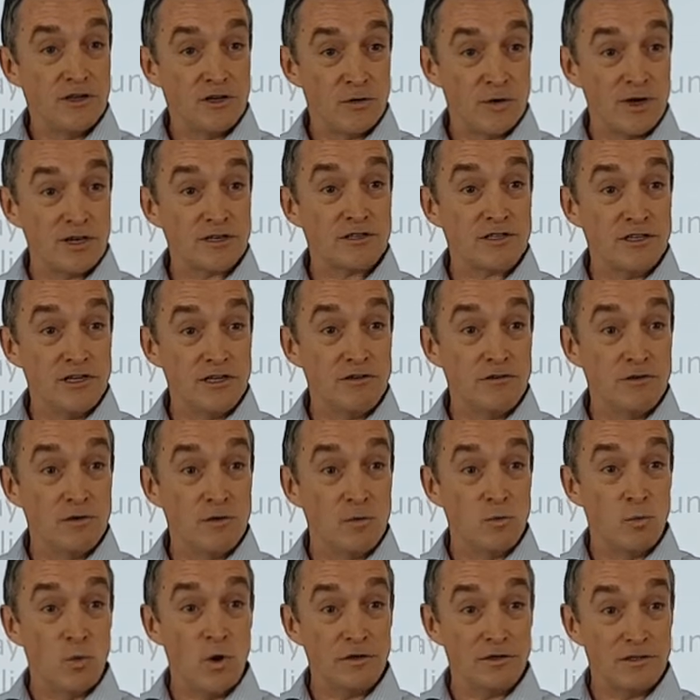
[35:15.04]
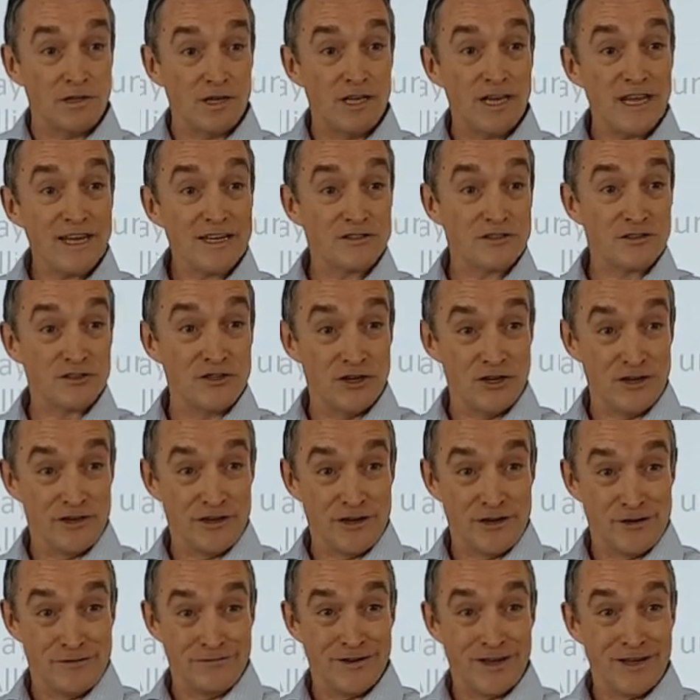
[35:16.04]
you actually want less
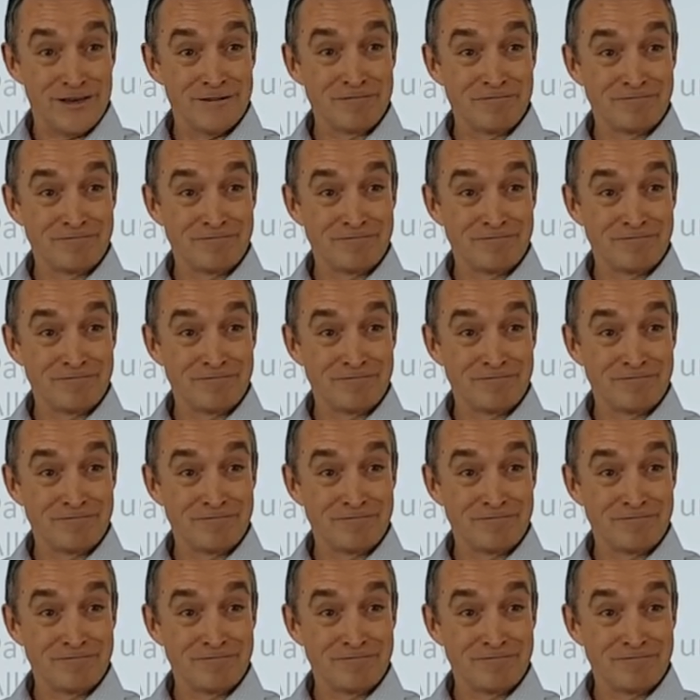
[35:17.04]
turnover,